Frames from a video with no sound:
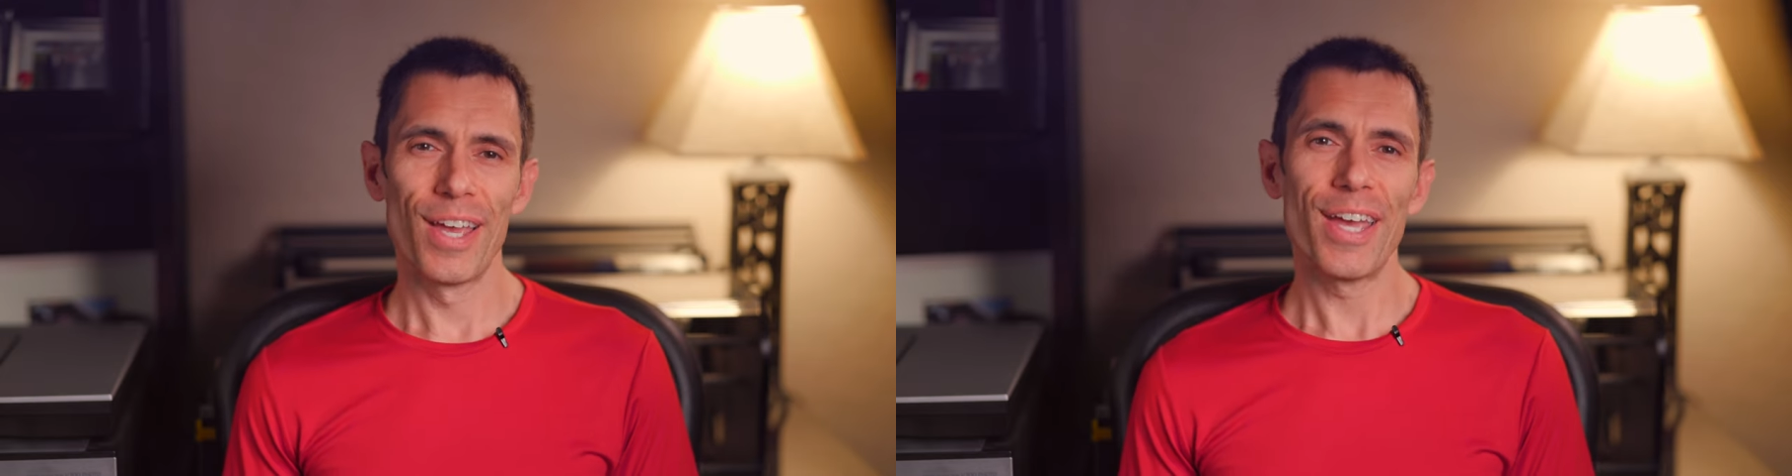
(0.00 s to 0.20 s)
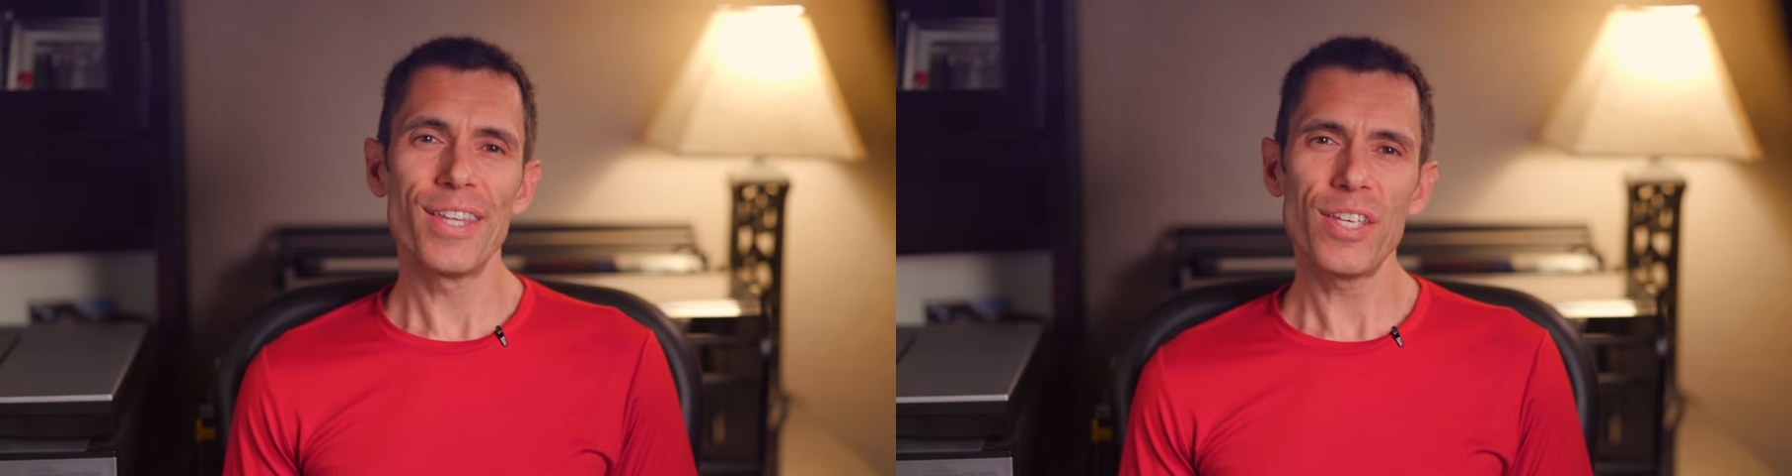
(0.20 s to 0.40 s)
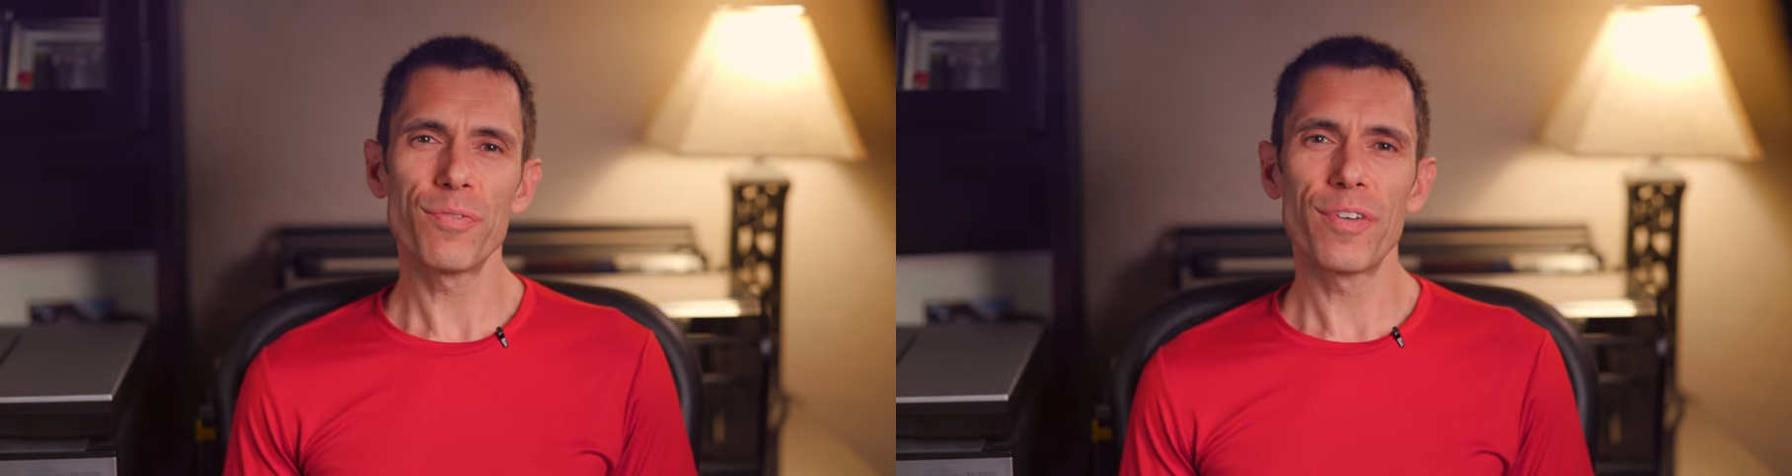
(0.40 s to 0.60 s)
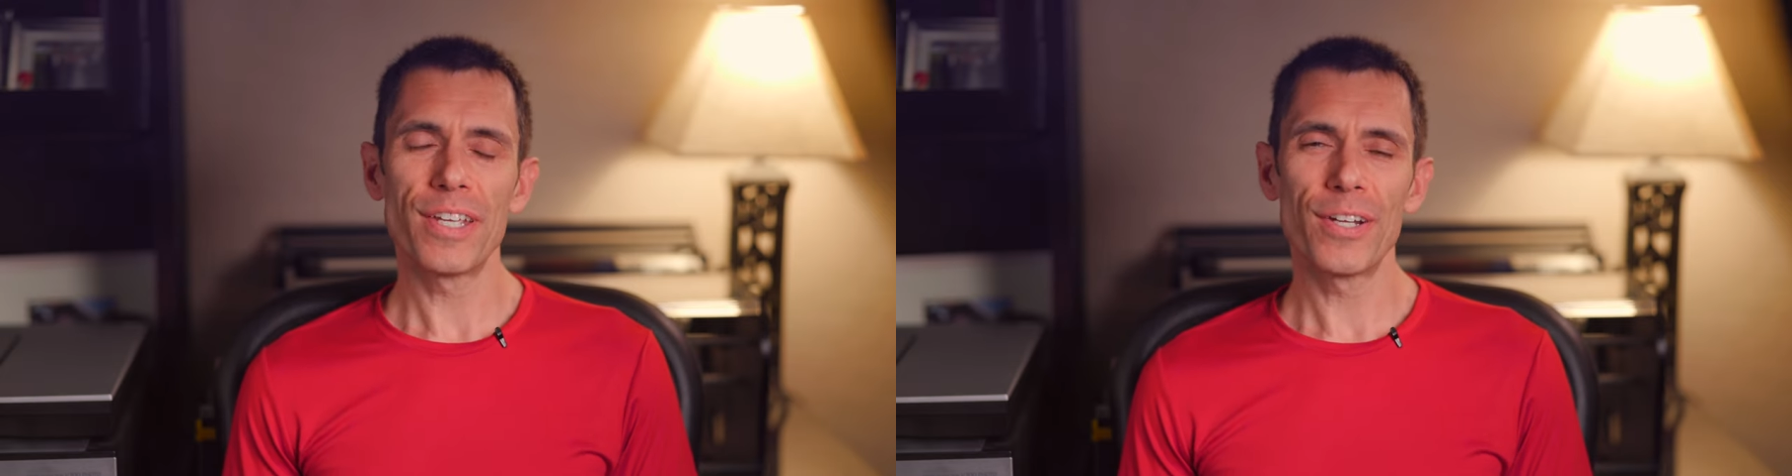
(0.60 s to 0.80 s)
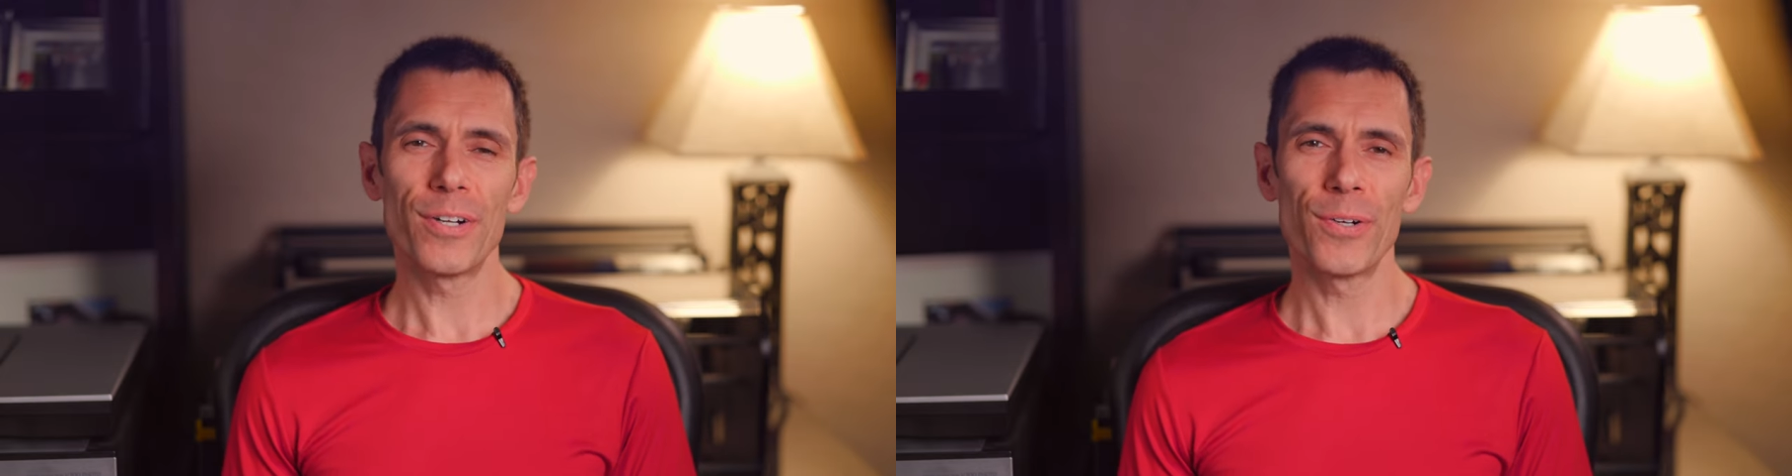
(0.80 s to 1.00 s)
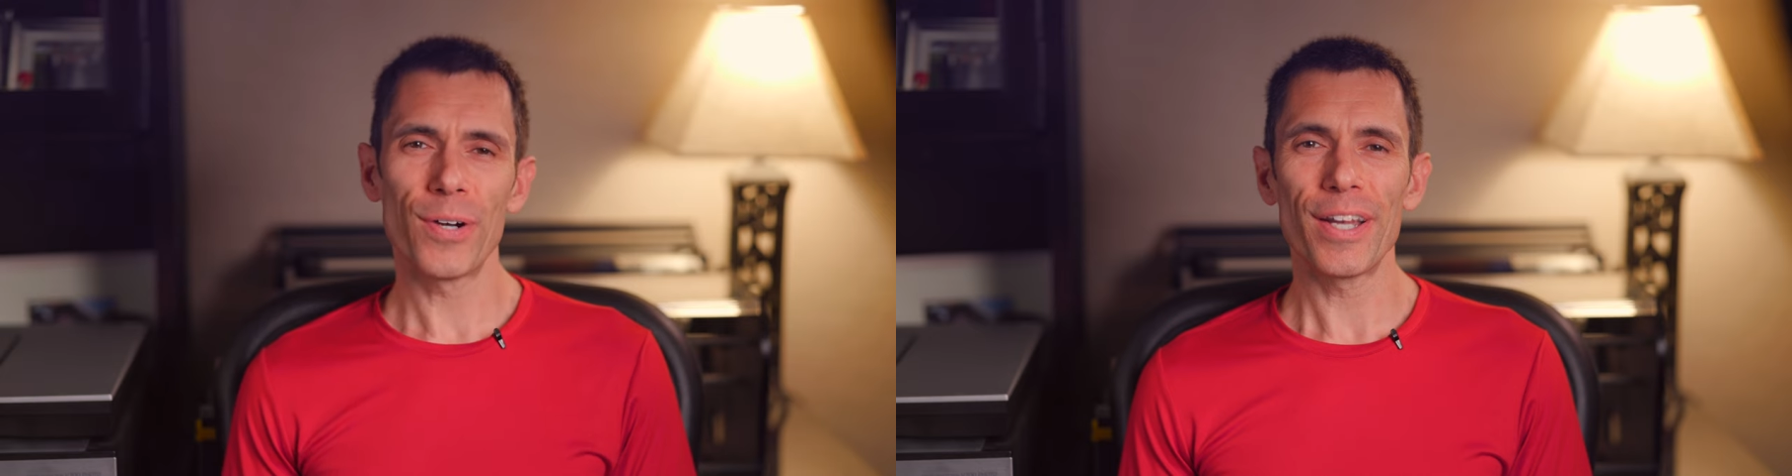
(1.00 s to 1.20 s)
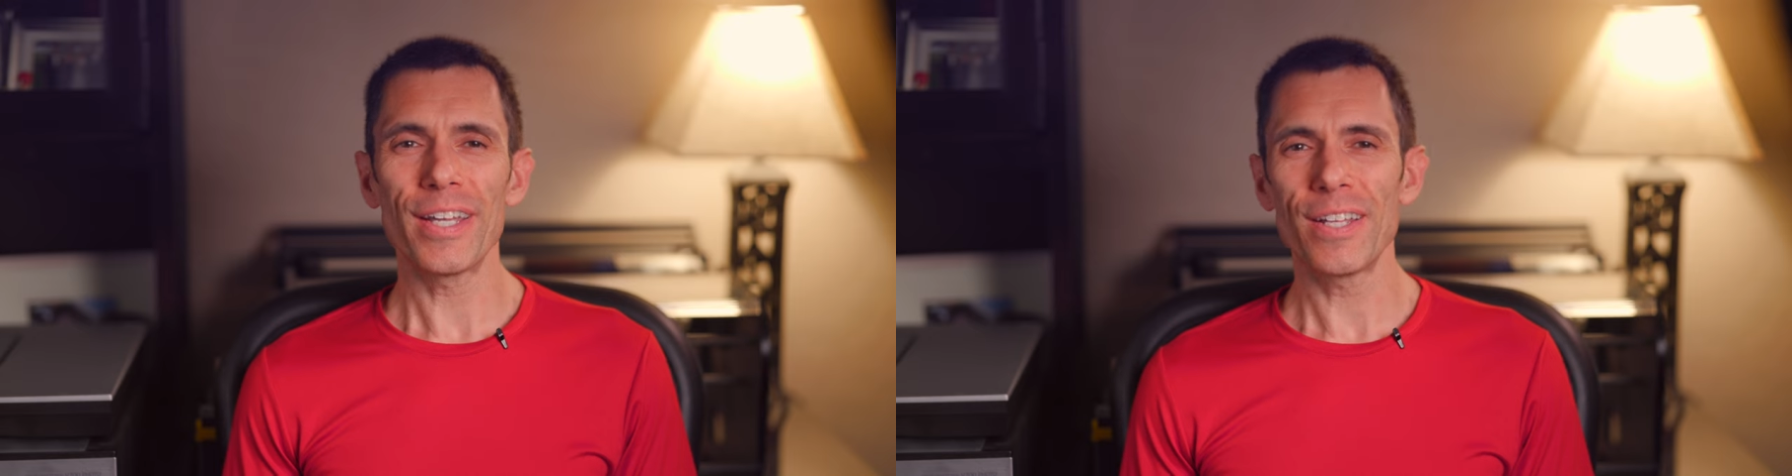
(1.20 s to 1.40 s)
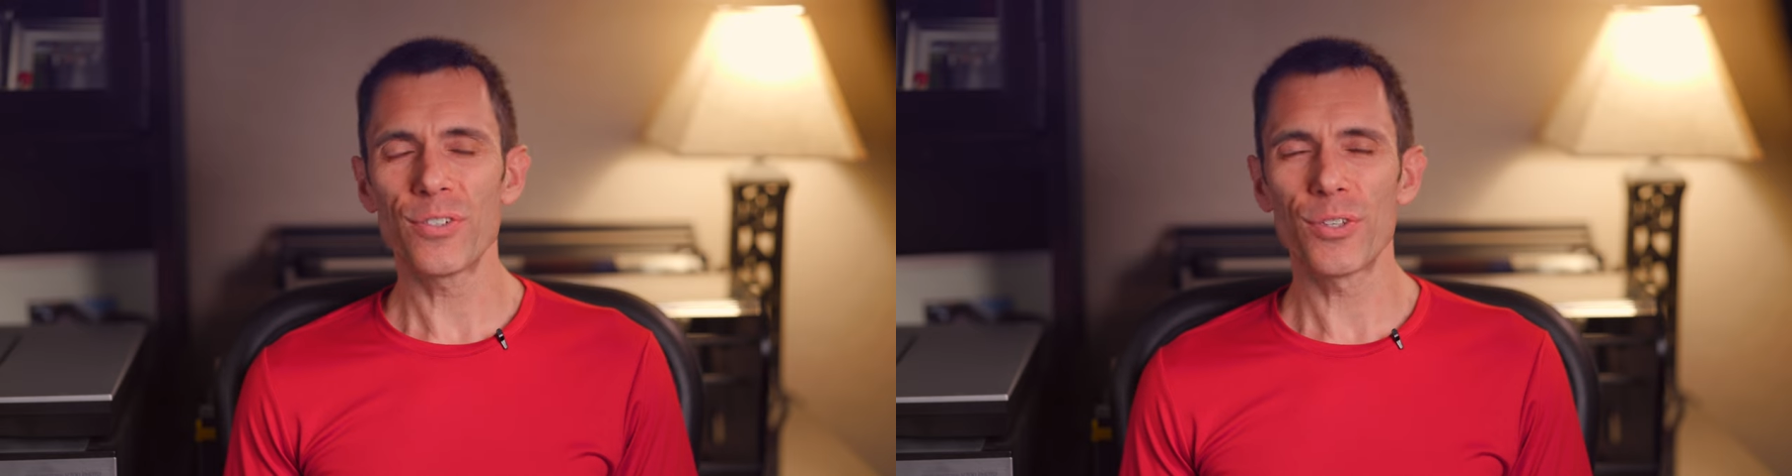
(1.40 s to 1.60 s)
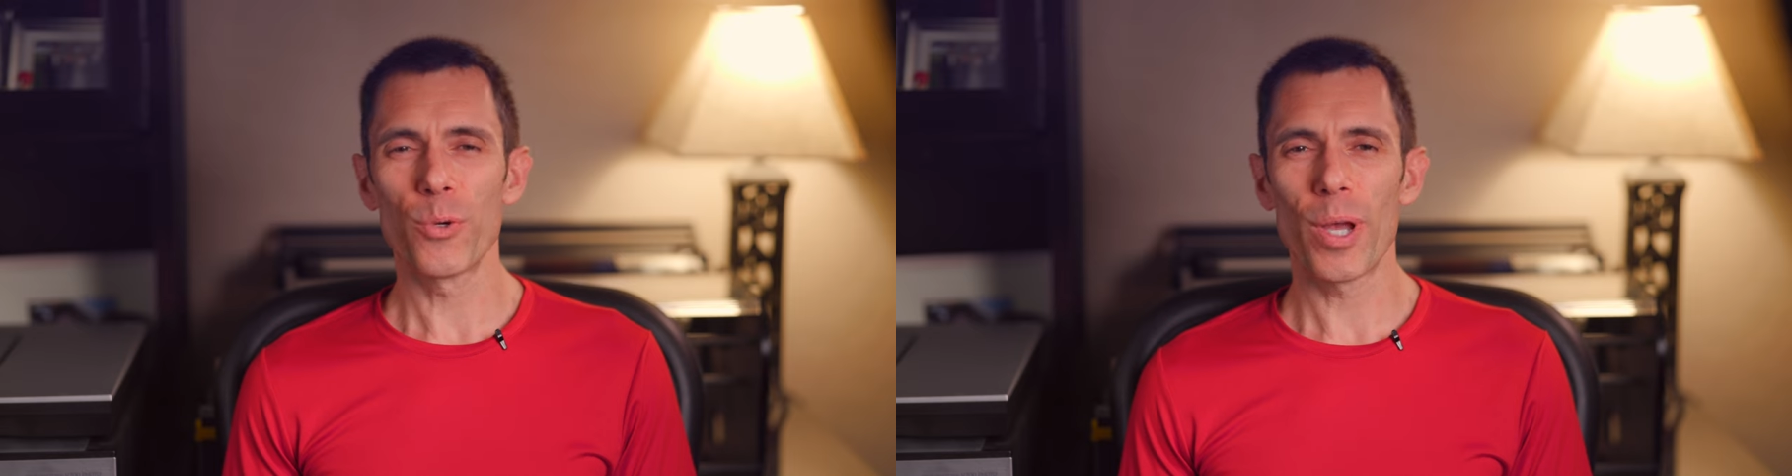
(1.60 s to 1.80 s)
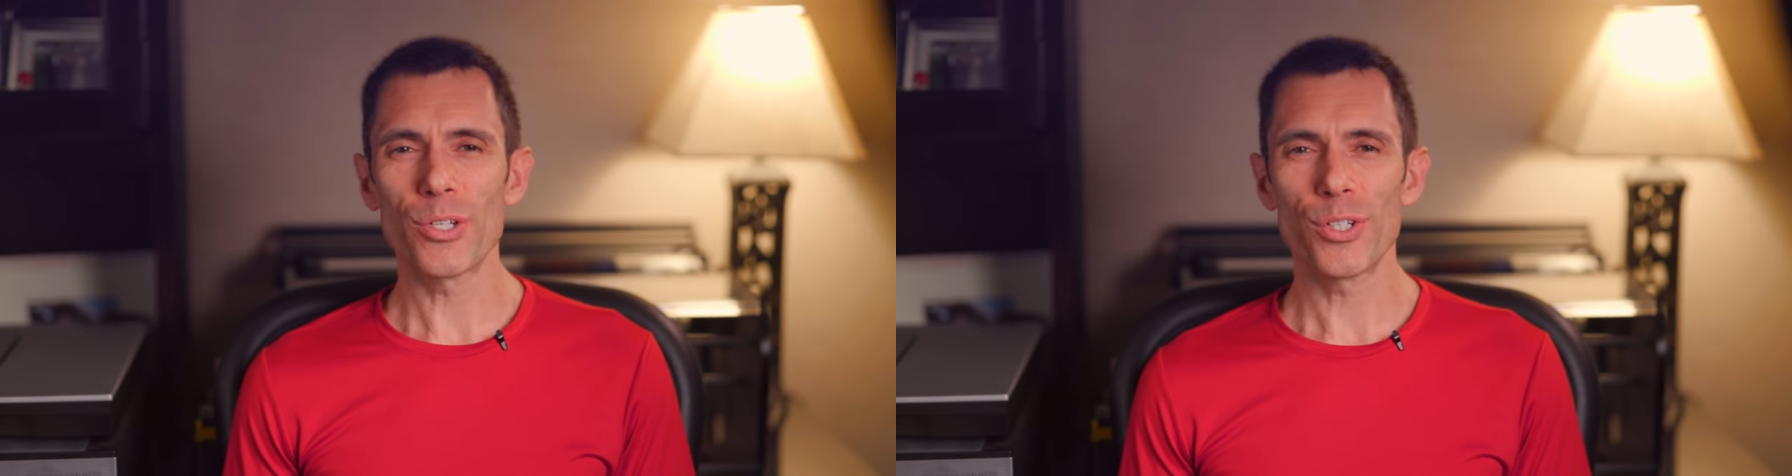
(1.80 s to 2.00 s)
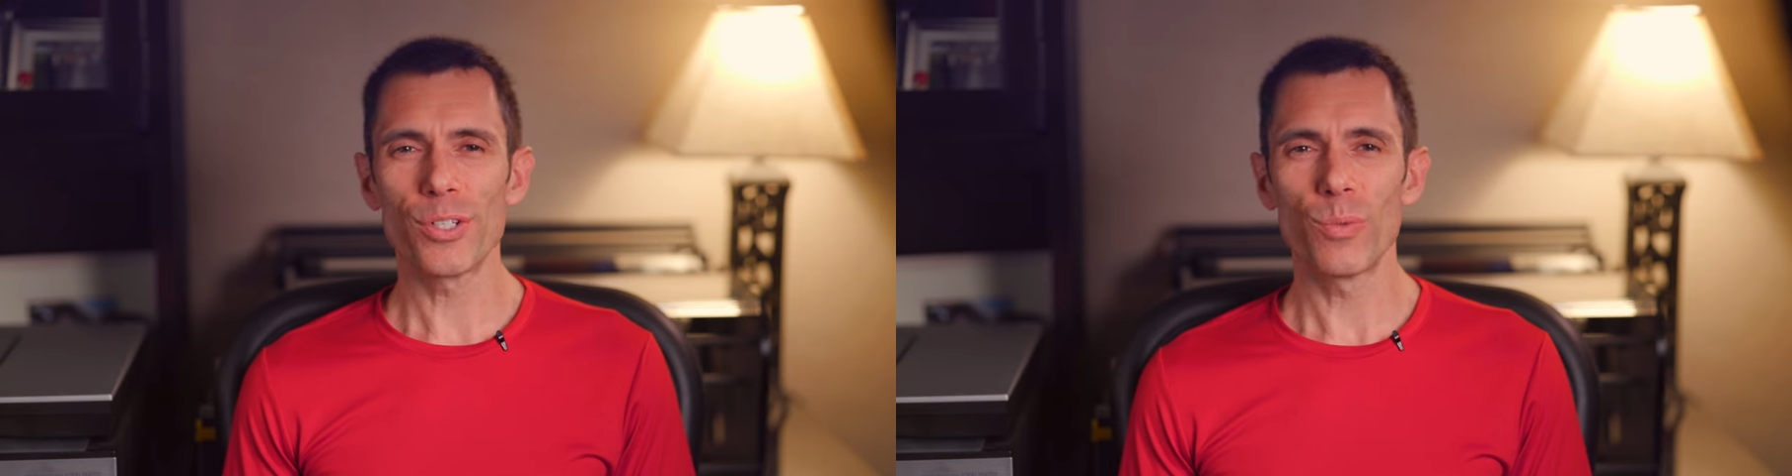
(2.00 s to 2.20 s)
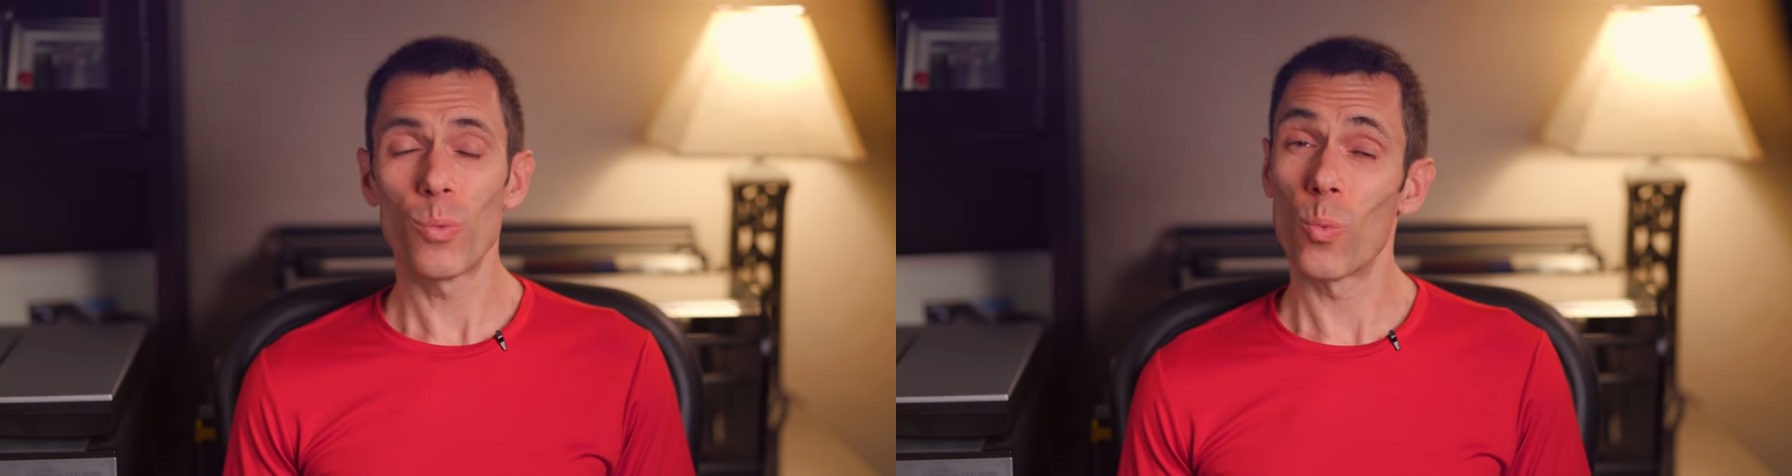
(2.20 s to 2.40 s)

In this video, I answer the question,